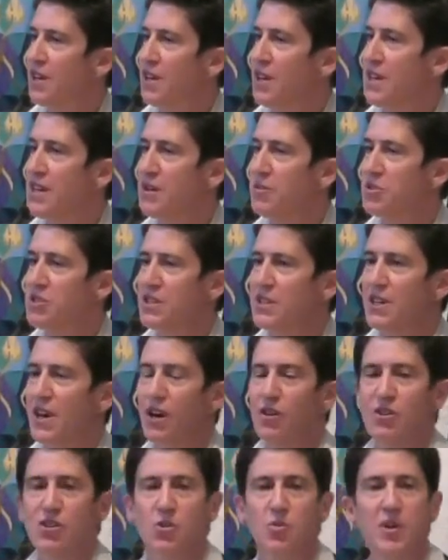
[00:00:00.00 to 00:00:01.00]
He was
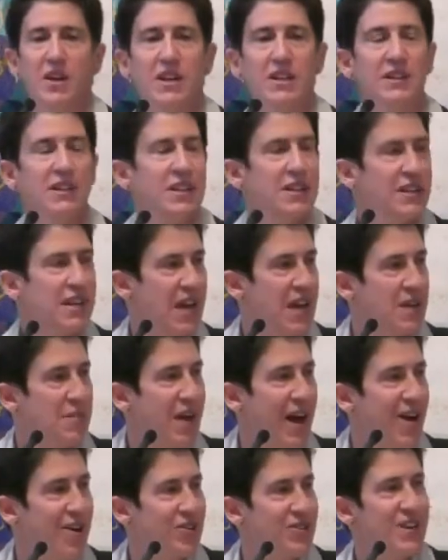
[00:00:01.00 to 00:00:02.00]
incarcerated, he came
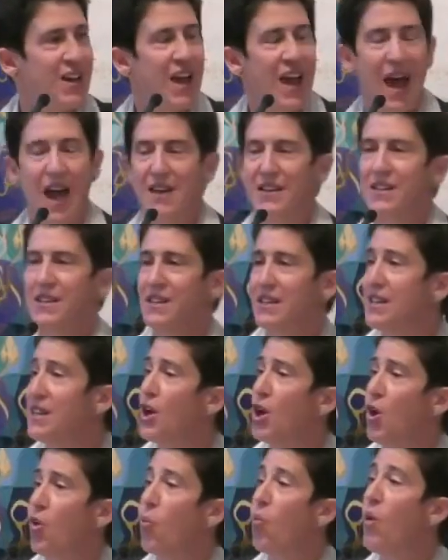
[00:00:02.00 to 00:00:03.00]
out, and
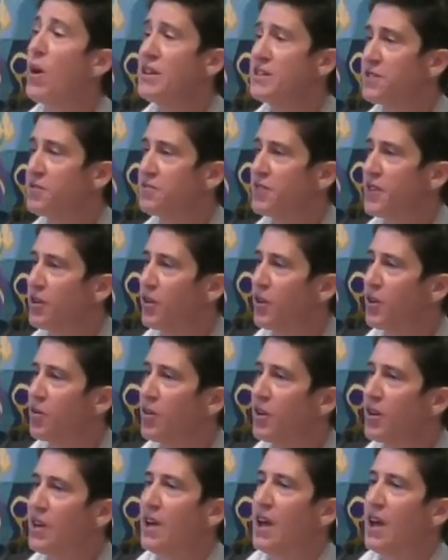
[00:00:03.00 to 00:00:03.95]
he went to Pharaoh,